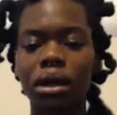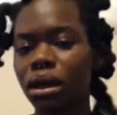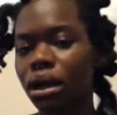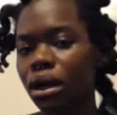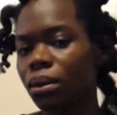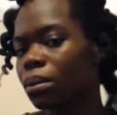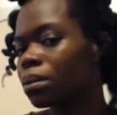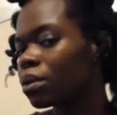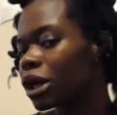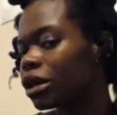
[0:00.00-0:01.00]
um,
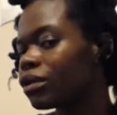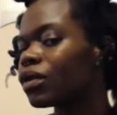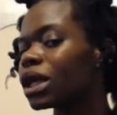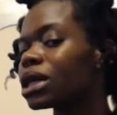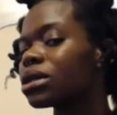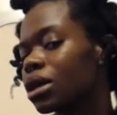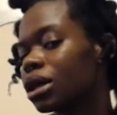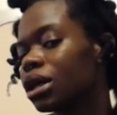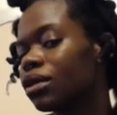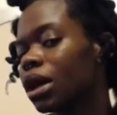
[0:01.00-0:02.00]
waiting for that to
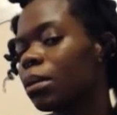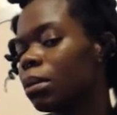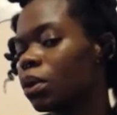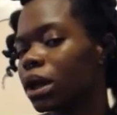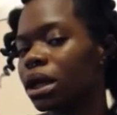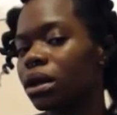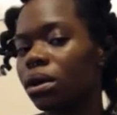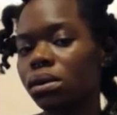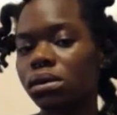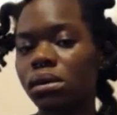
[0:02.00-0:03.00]
clear up or heal
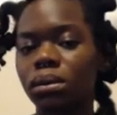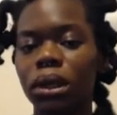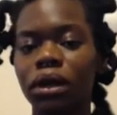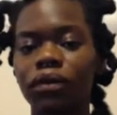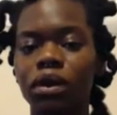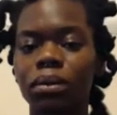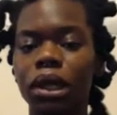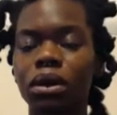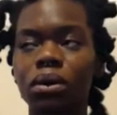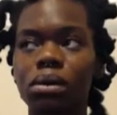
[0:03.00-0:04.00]
or whatever you may
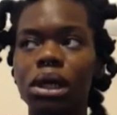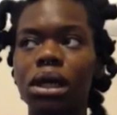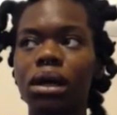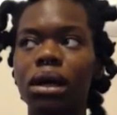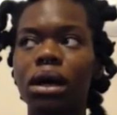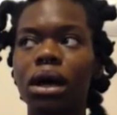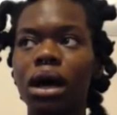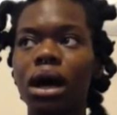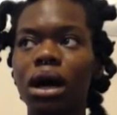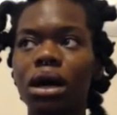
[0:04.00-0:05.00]
call
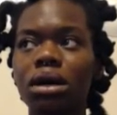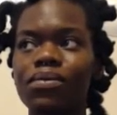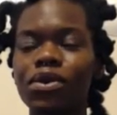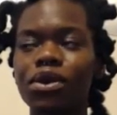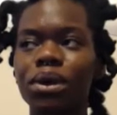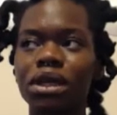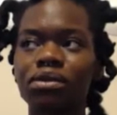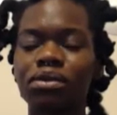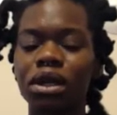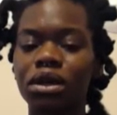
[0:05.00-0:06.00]
it. Um, so I didn't
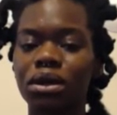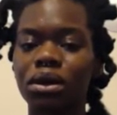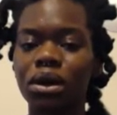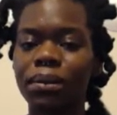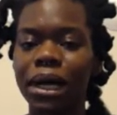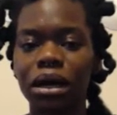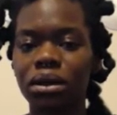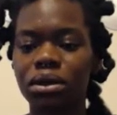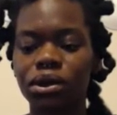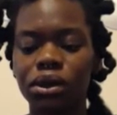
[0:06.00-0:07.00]
really go back
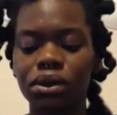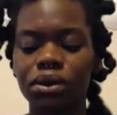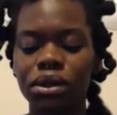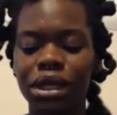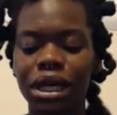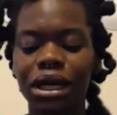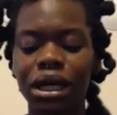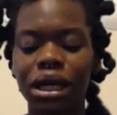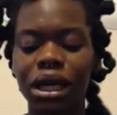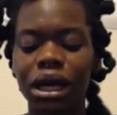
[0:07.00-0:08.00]
to using that
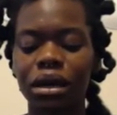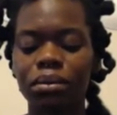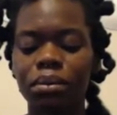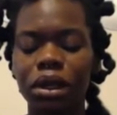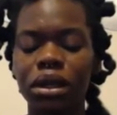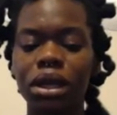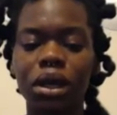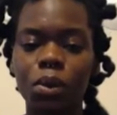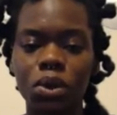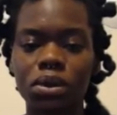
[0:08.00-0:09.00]
again, but it
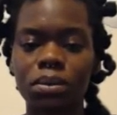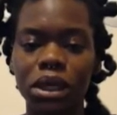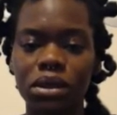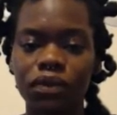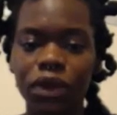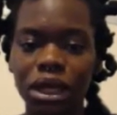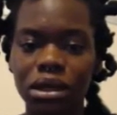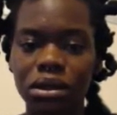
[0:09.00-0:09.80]
wasn't because of this.